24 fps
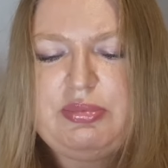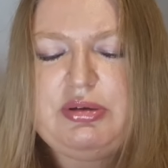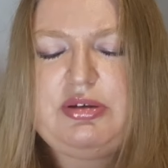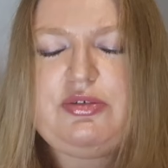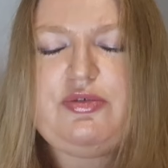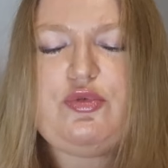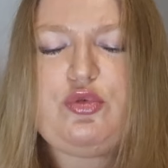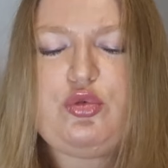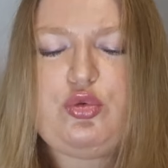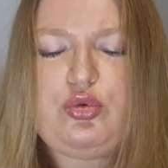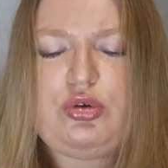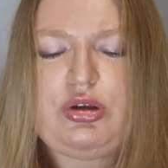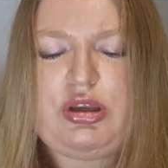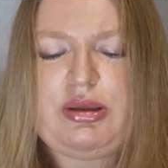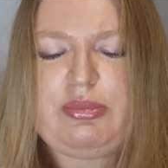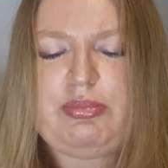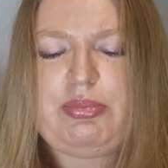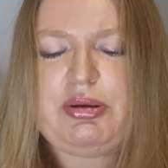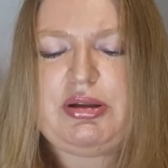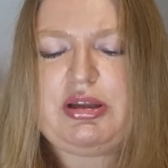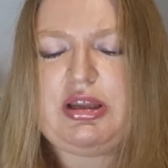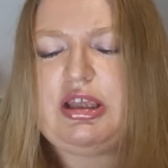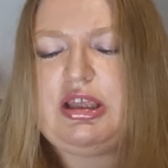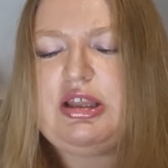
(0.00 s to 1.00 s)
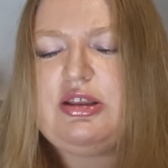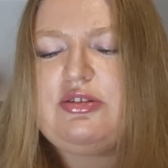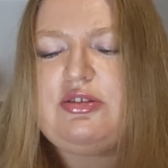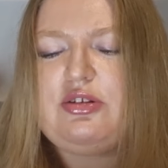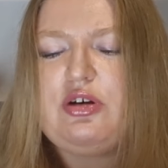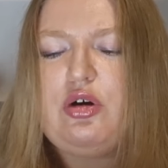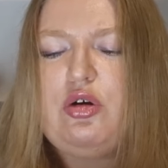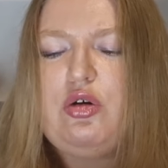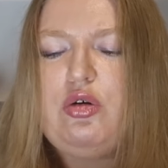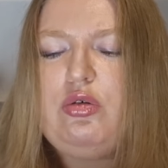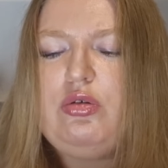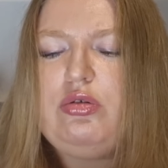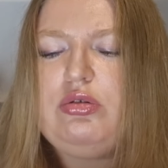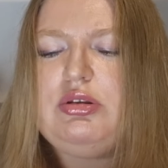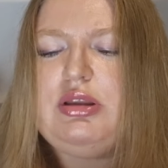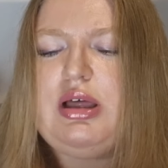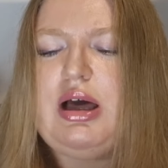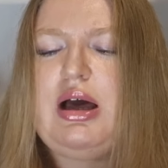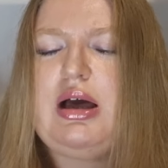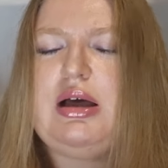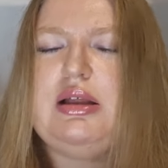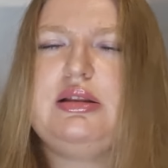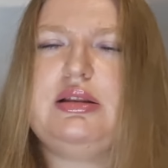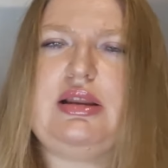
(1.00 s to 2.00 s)
woody, but it's all
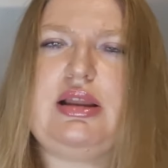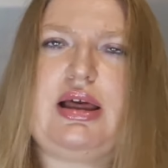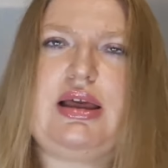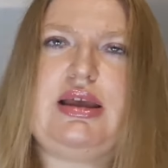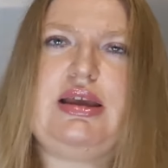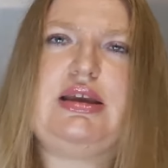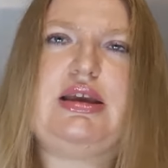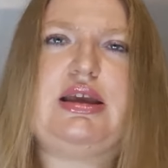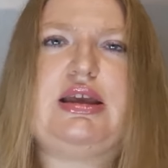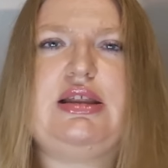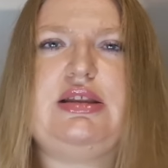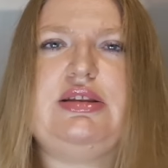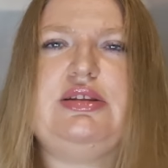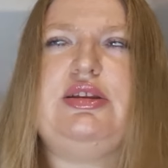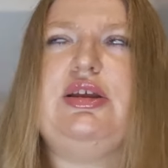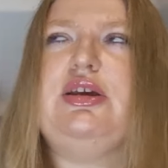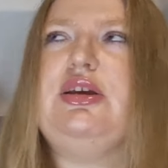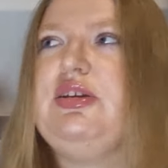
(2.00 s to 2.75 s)
done like in